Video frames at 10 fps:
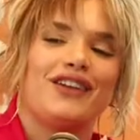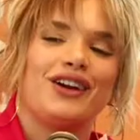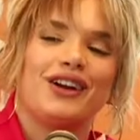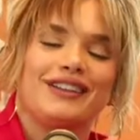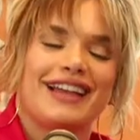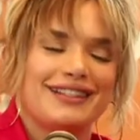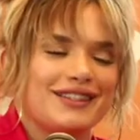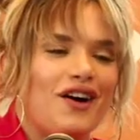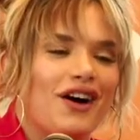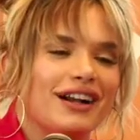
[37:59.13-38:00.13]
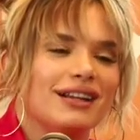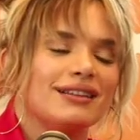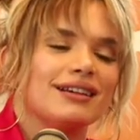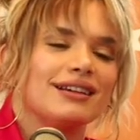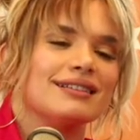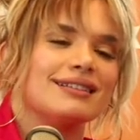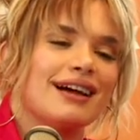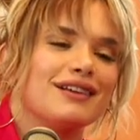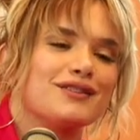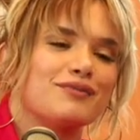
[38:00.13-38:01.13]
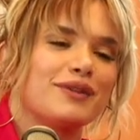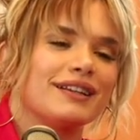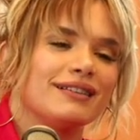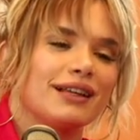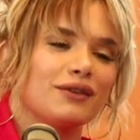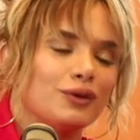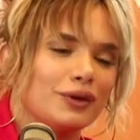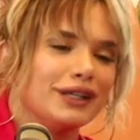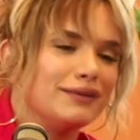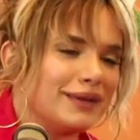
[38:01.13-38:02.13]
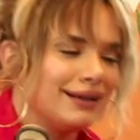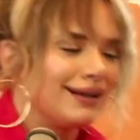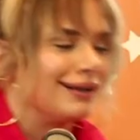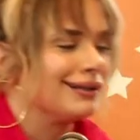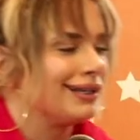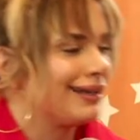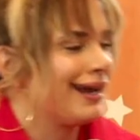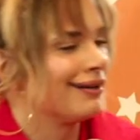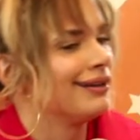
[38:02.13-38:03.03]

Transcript: heard that song or anything, it sounds pretty like, well, what do you mean he got Dick down in